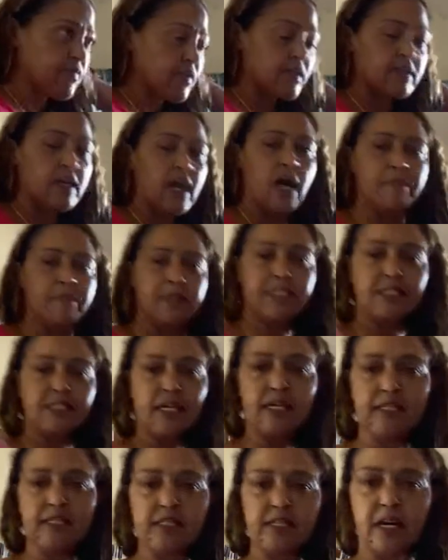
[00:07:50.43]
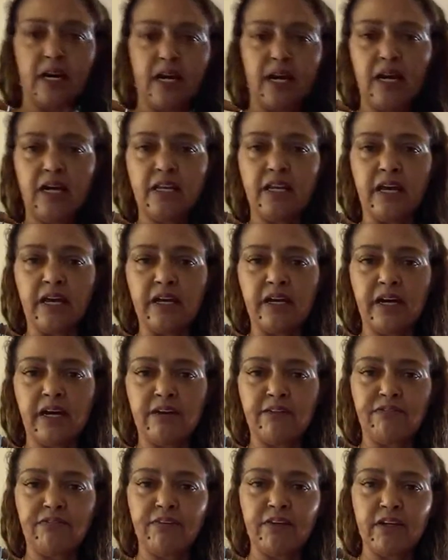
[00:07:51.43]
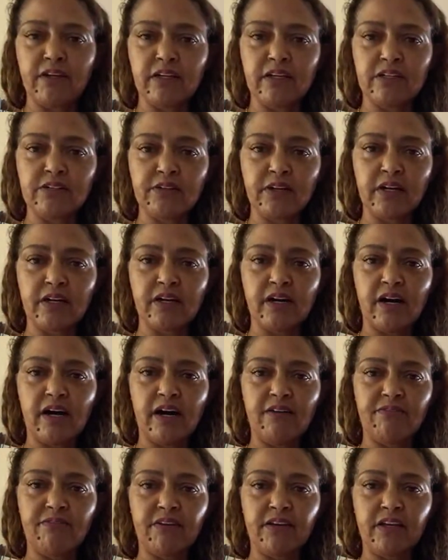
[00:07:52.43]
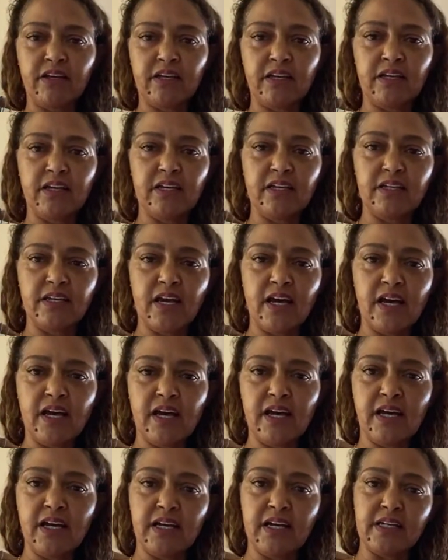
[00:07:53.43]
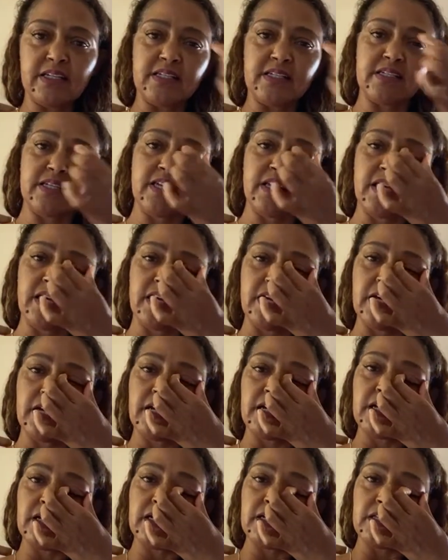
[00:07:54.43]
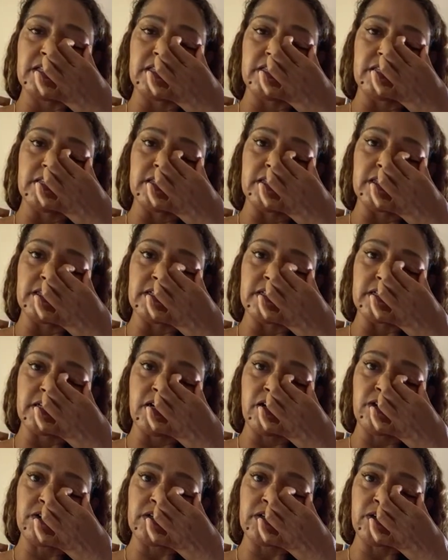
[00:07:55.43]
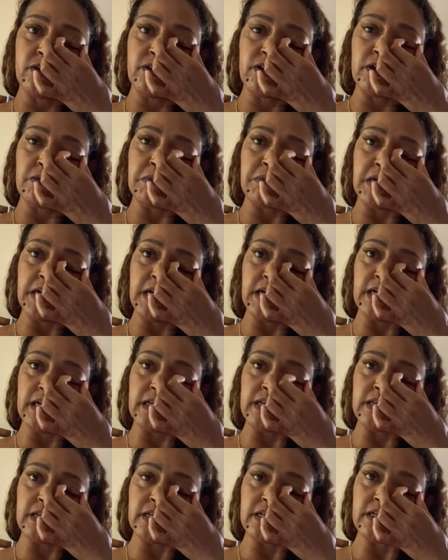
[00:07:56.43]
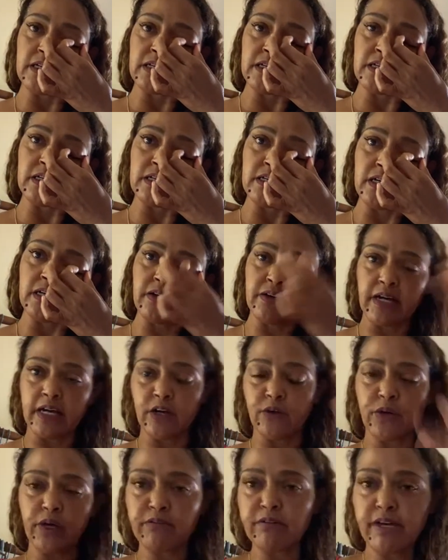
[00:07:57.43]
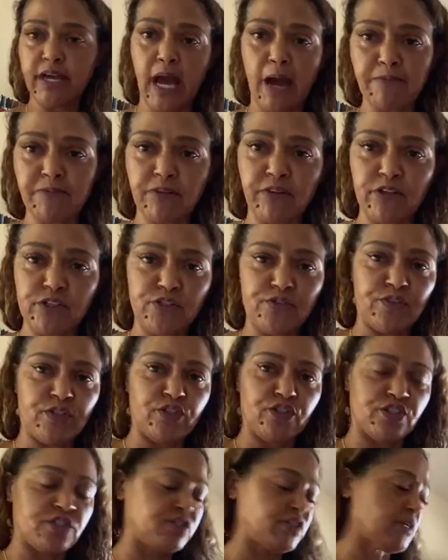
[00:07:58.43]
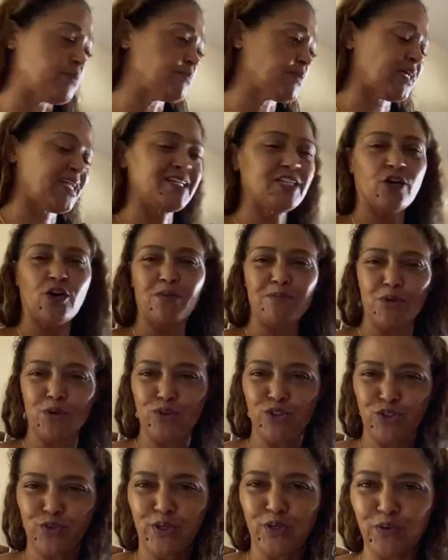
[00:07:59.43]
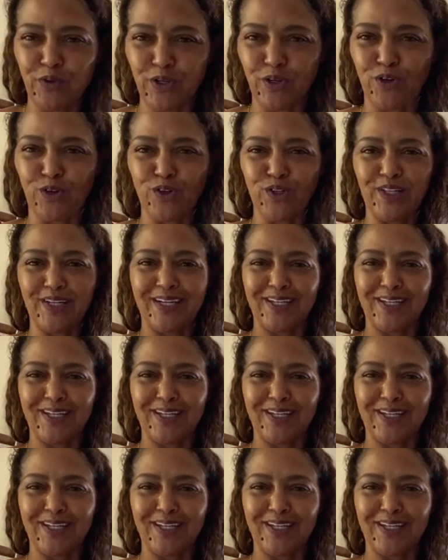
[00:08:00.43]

Yeah, my son's gone. I got free drinking coffee. Yes. The coconut oil man. Okay, quick recap for those of you who just jumped on. I know I'm doing one early.